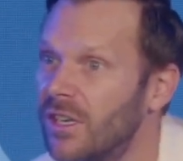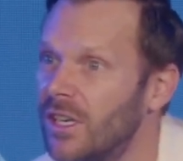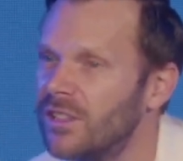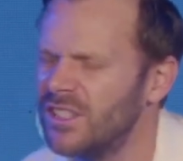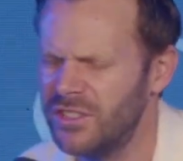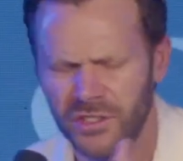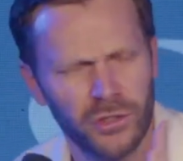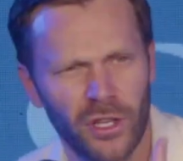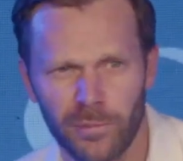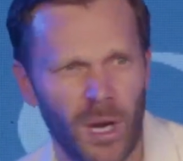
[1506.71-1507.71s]
He said, just
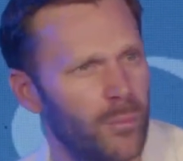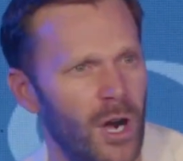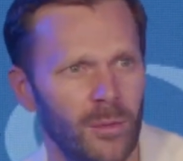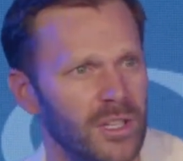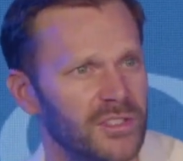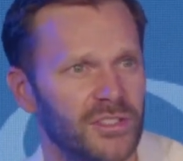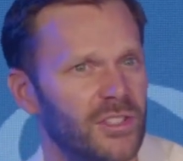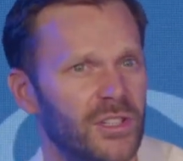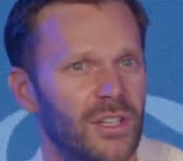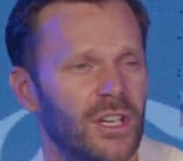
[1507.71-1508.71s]
trust my promise.
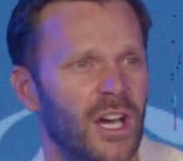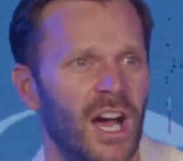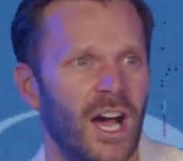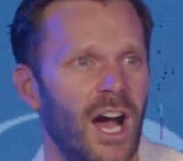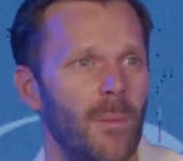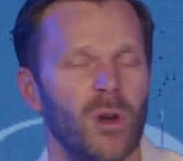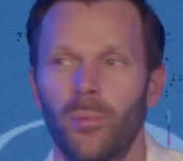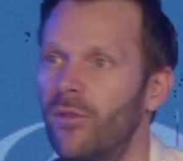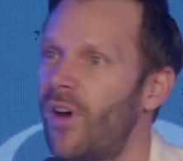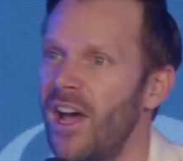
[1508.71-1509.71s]
I'm going to
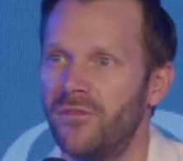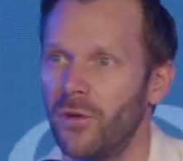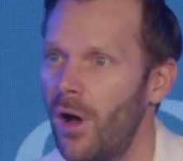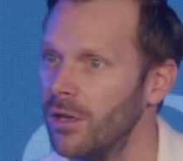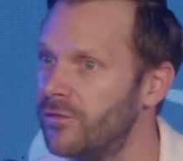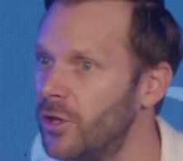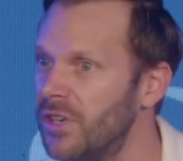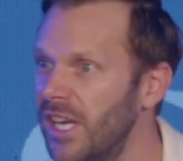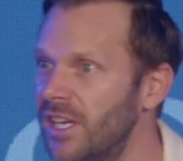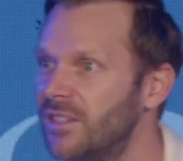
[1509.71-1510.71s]
provide for all of your
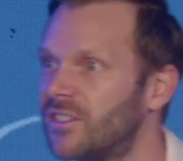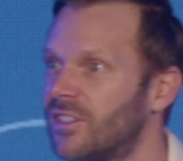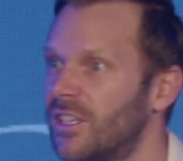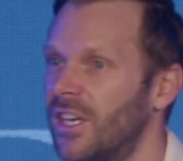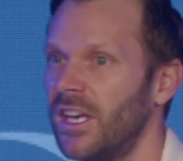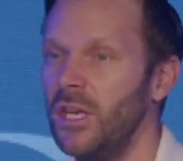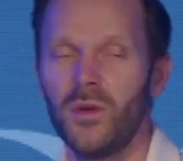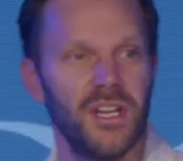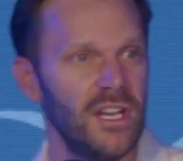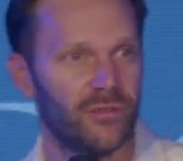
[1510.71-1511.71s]
needs. You
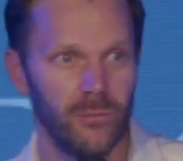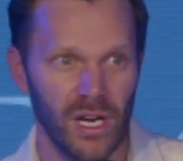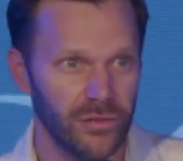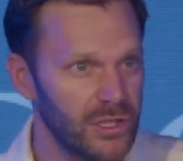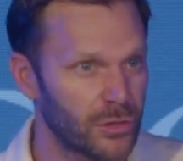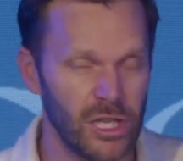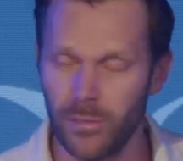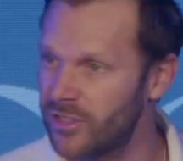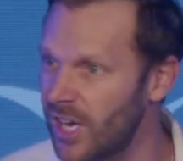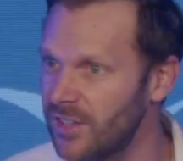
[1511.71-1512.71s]
can eat from every tree
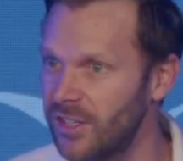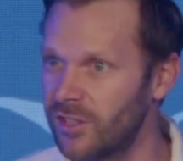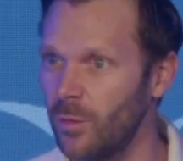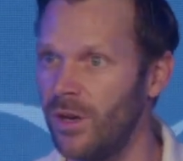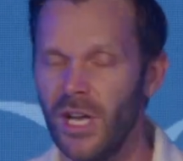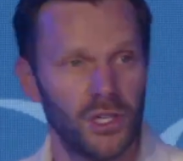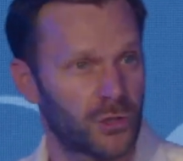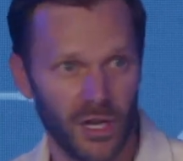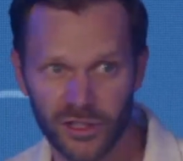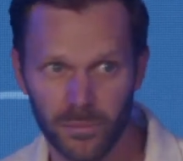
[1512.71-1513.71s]
besides this one.
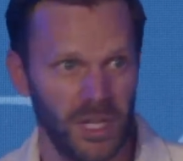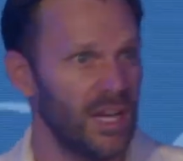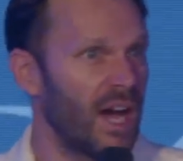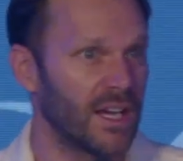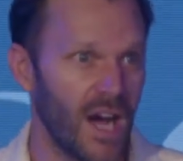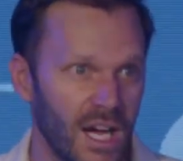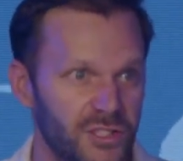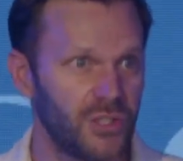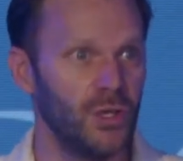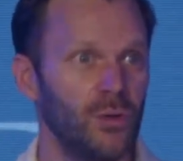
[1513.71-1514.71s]
Trust me, I
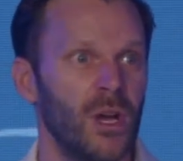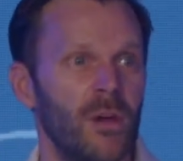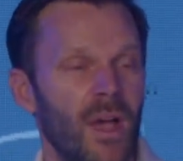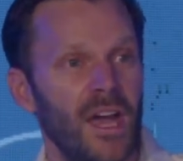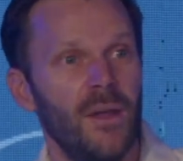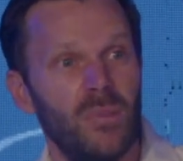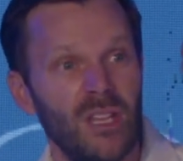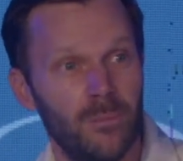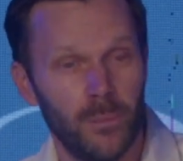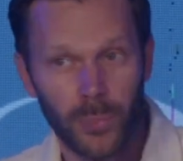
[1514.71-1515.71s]
got you. Man, be
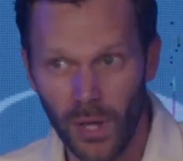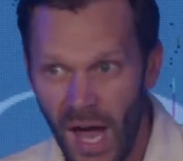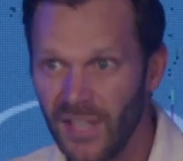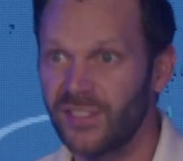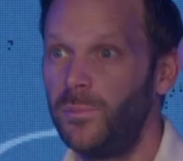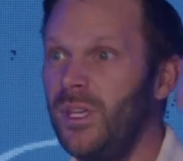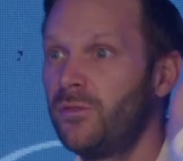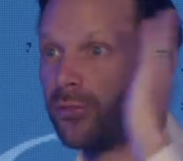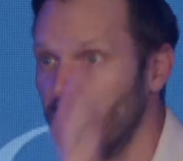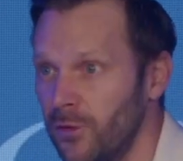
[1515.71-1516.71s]
blessed, be
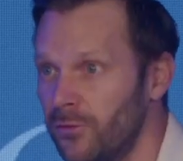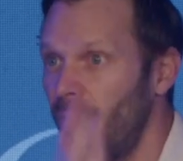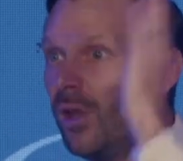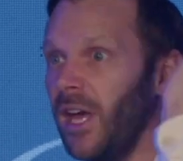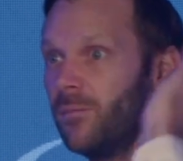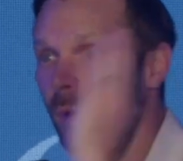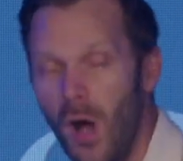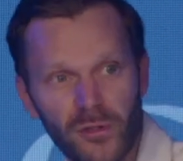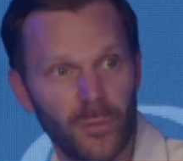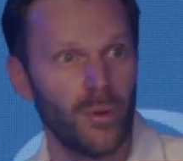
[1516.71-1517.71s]
fruitful, and
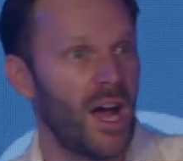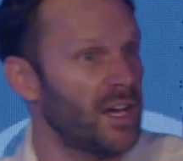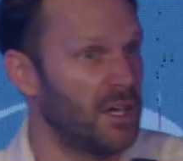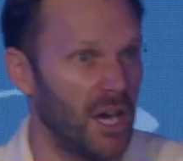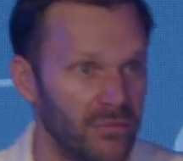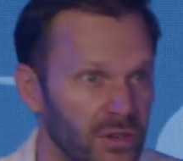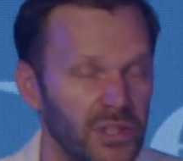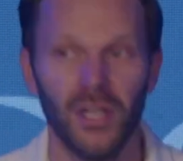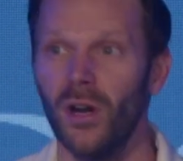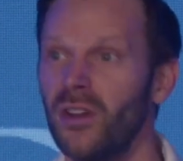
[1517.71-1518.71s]
multiply, govern
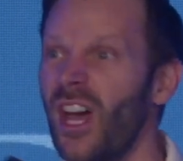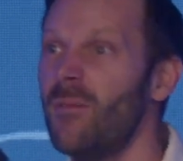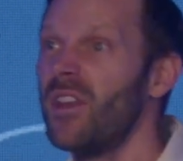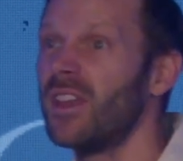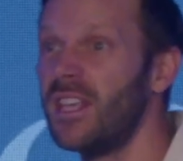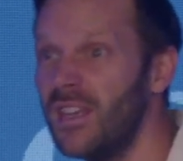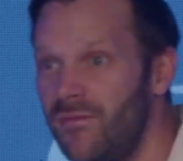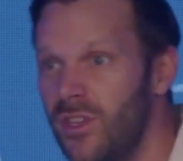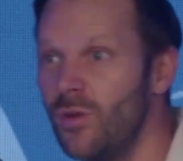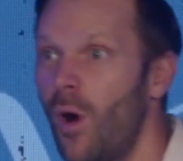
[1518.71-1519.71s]
the earth. I'm going to
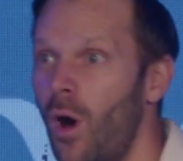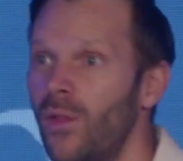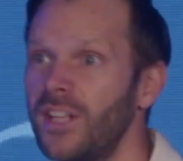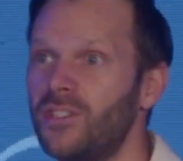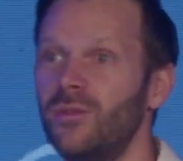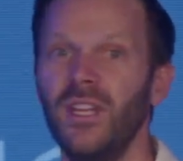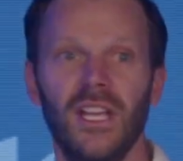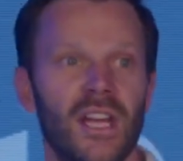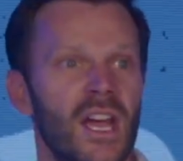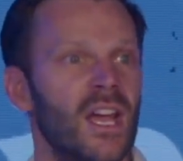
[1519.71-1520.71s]
give you all that you
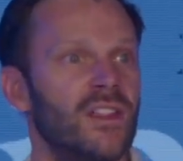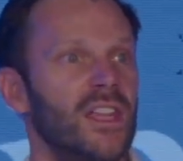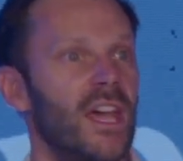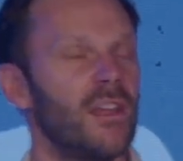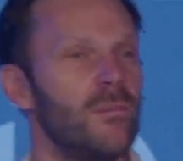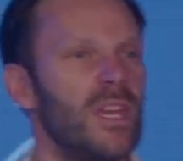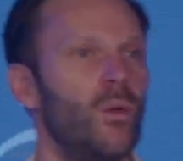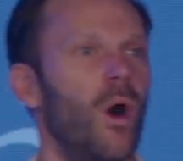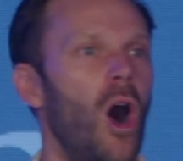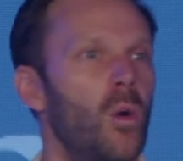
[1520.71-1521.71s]
need. The enemy
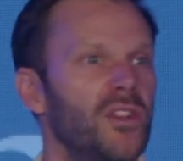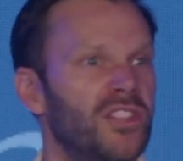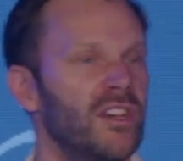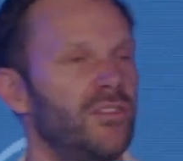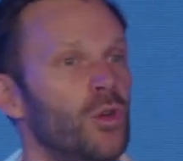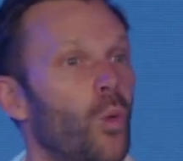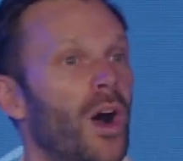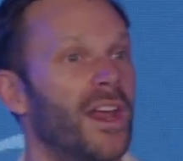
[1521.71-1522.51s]
will always give you what